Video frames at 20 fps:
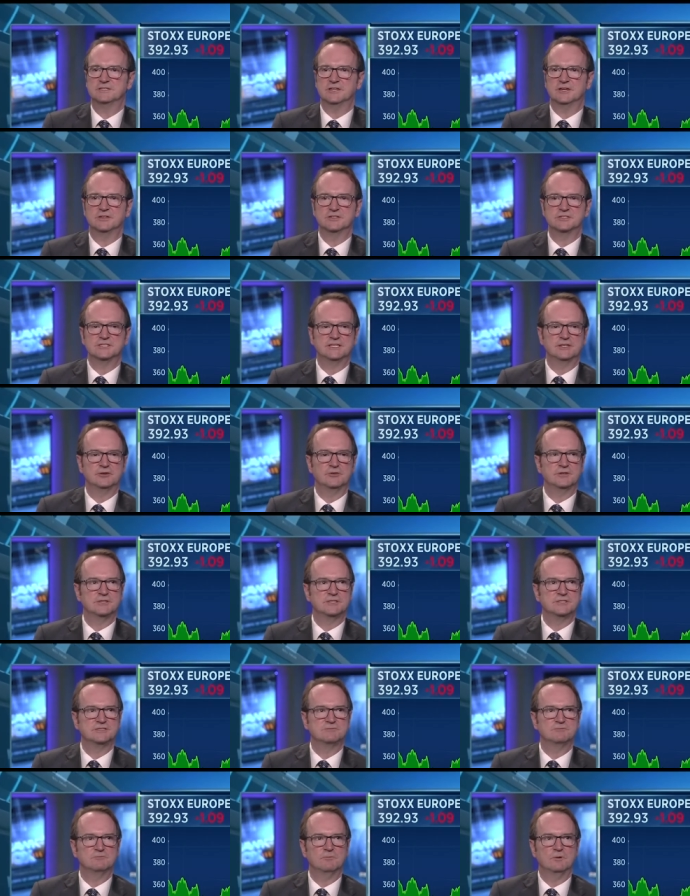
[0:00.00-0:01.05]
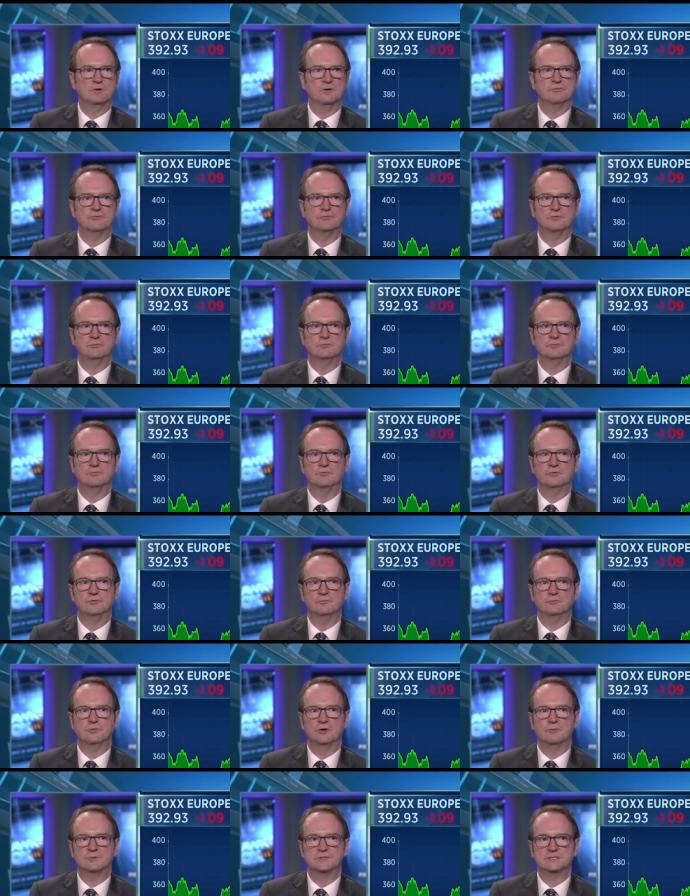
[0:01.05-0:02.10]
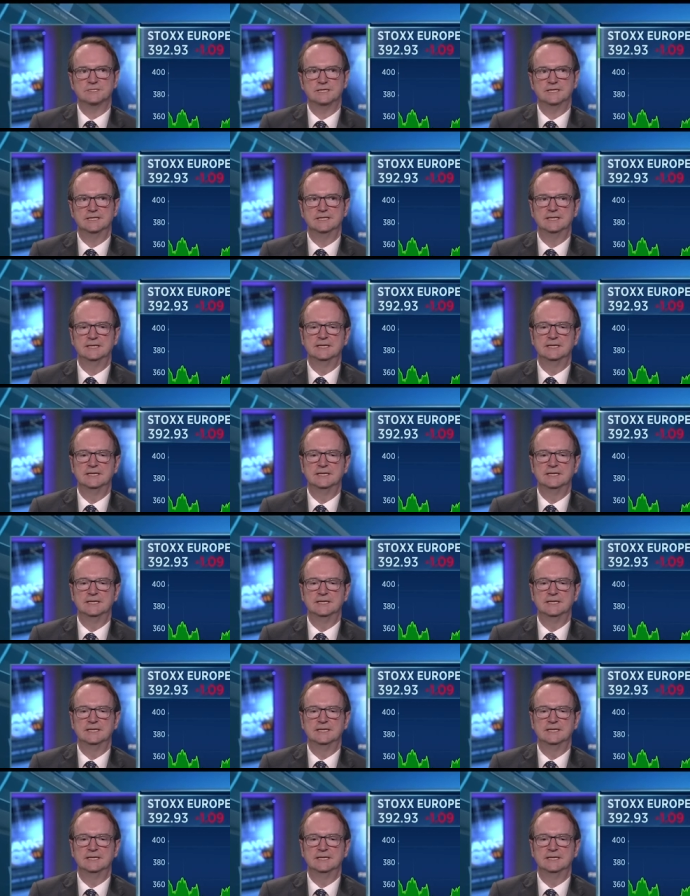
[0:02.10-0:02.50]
Darcy got his wealth from property.